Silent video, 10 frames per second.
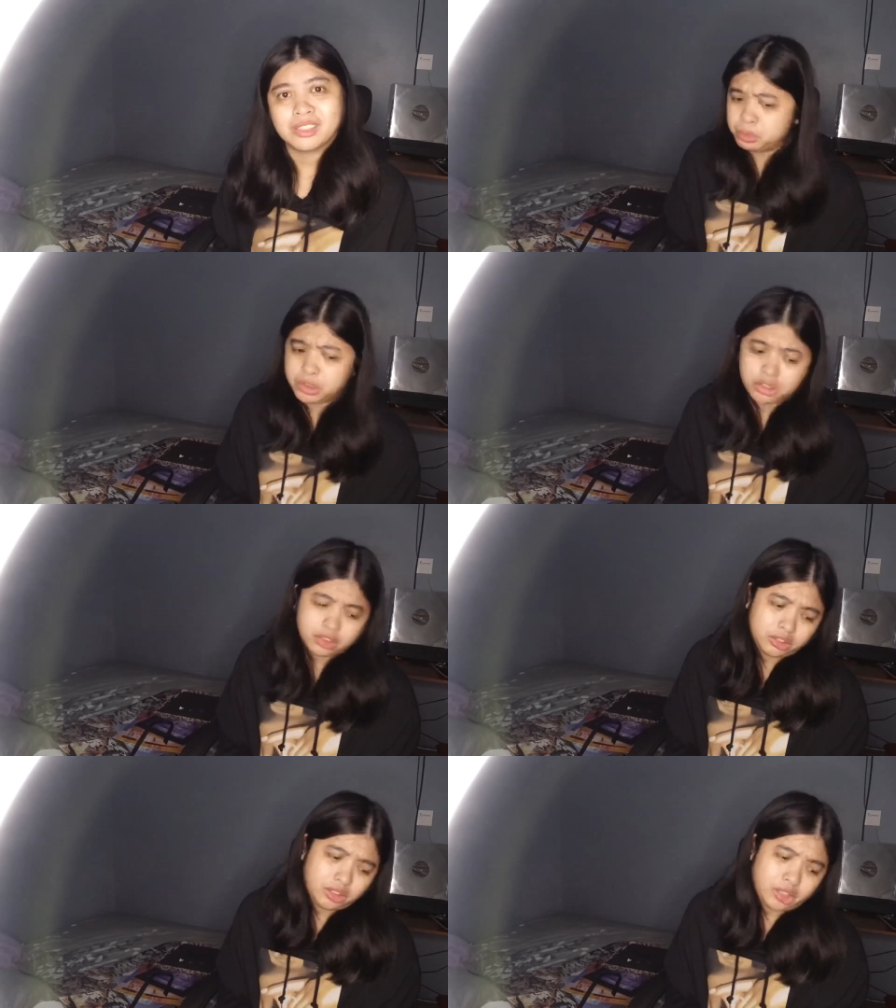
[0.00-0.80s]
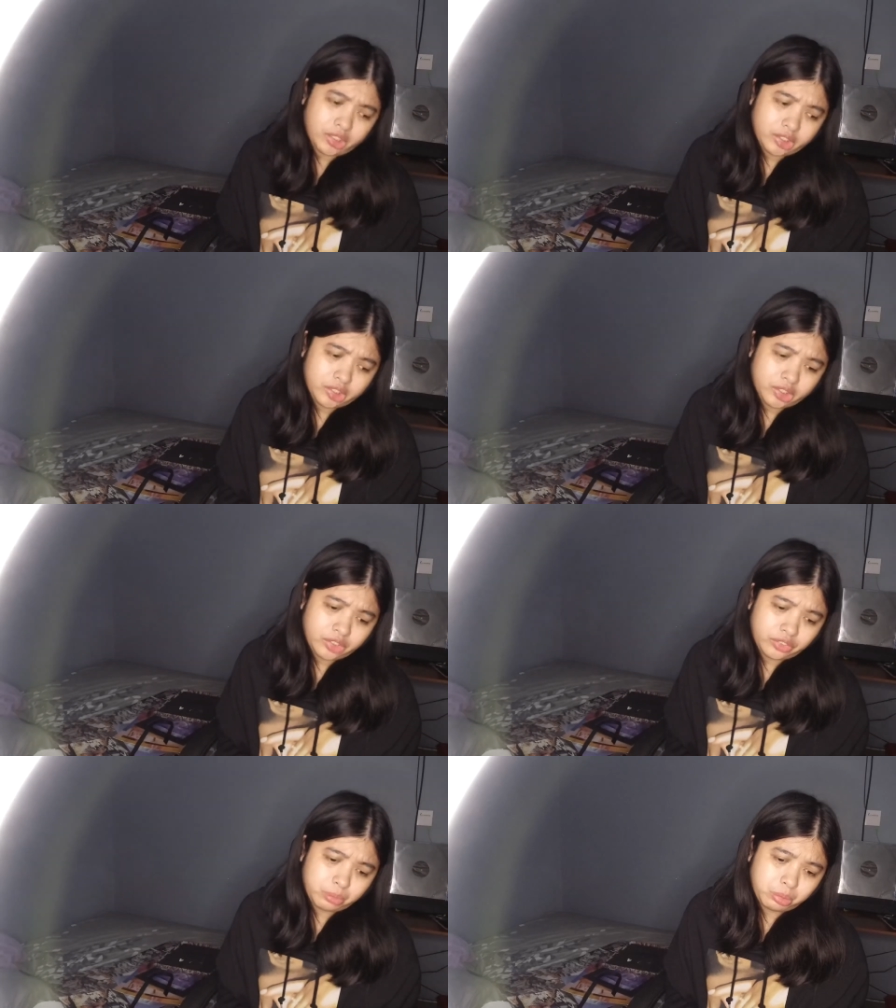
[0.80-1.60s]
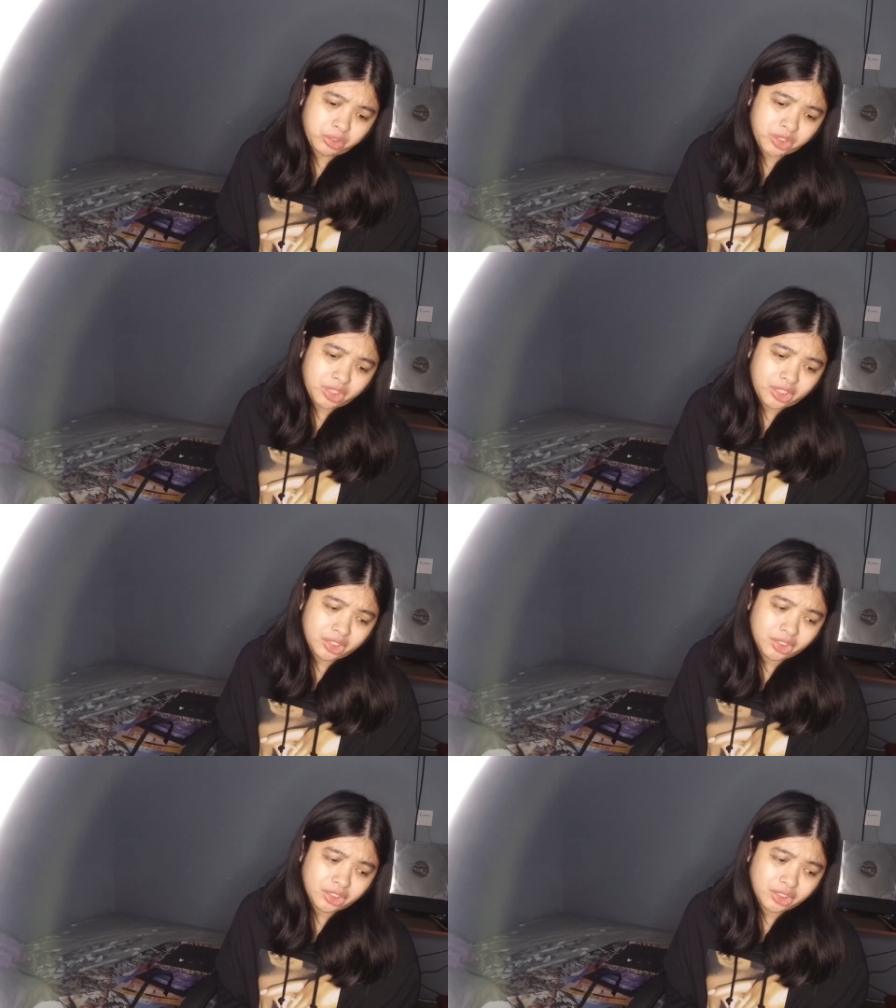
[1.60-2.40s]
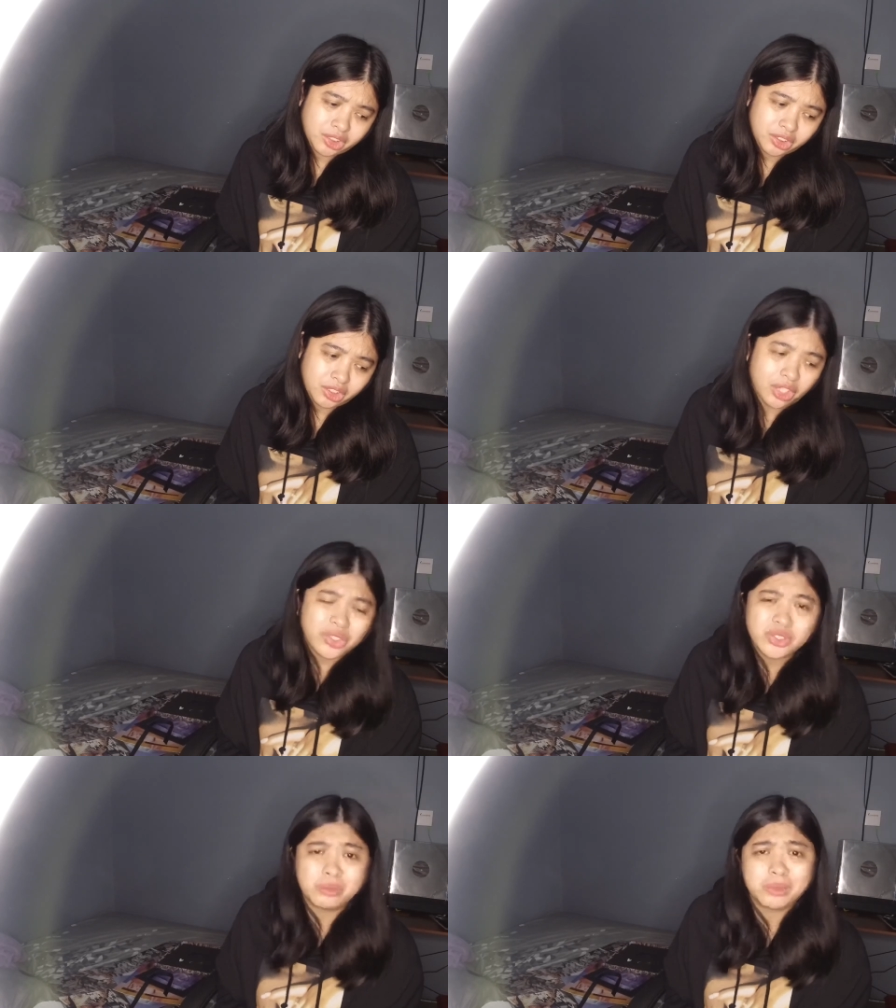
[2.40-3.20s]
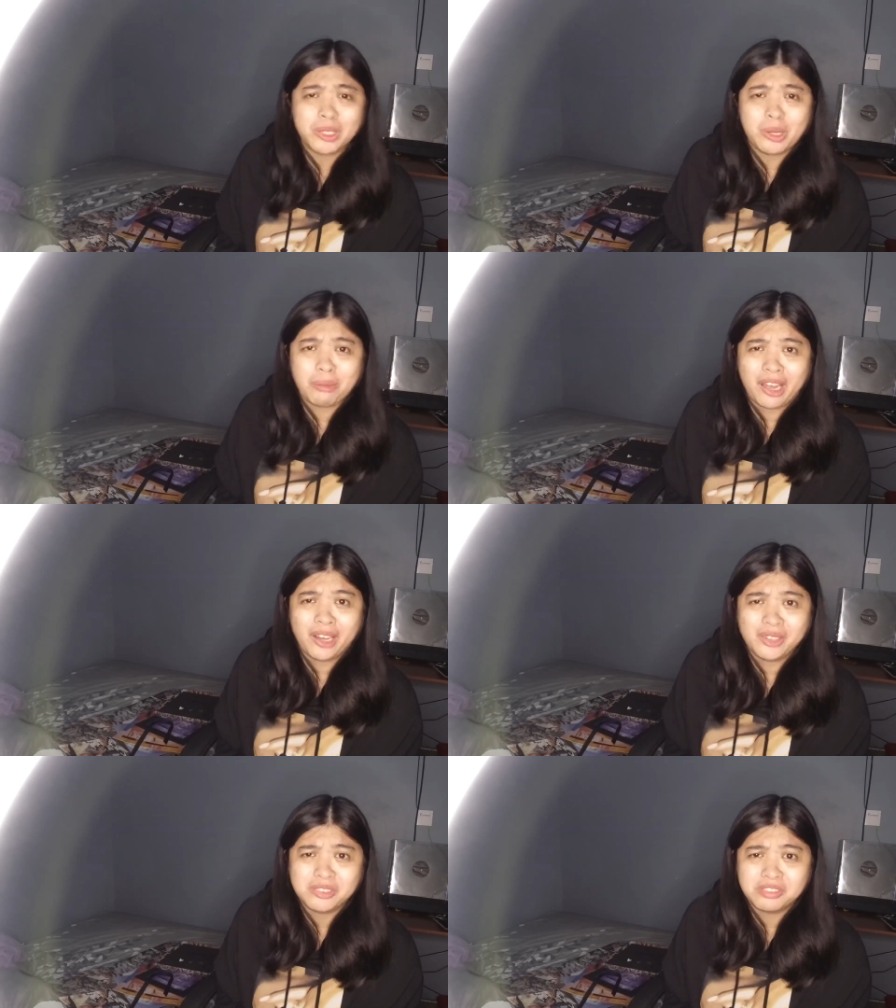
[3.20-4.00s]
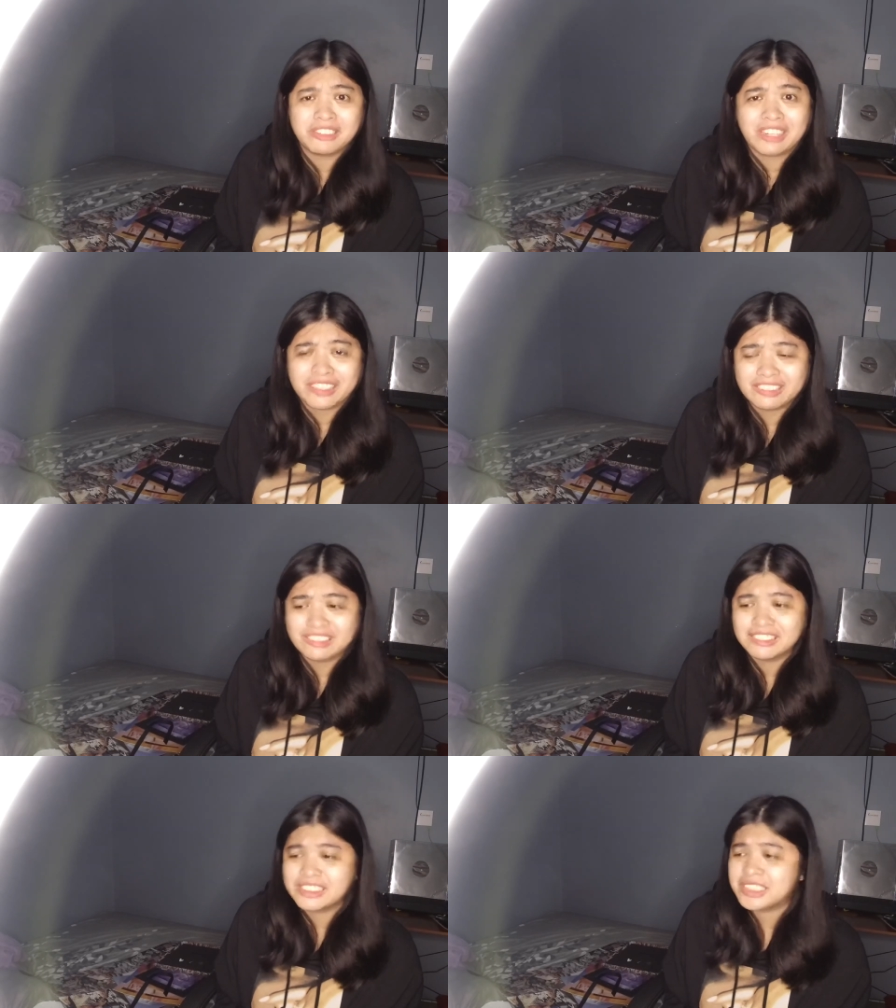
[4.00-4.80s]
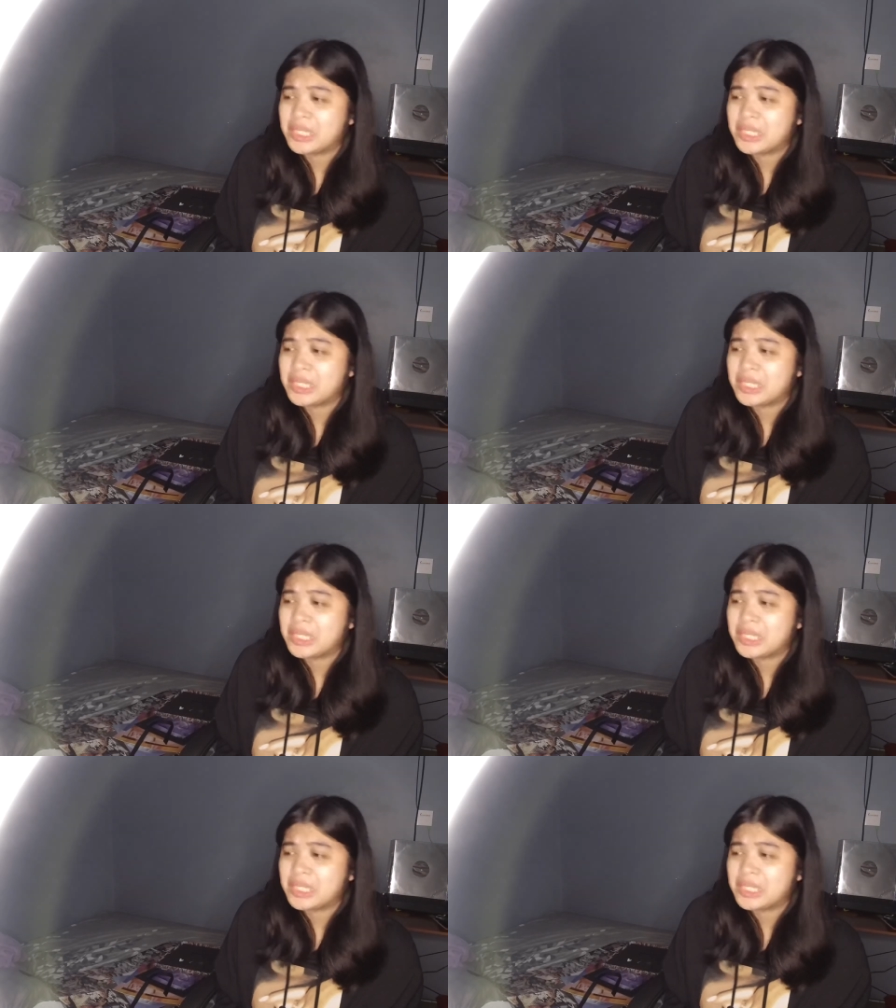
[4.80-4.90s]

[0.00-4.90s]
I'm not like 100% knowledgeable about vinyls,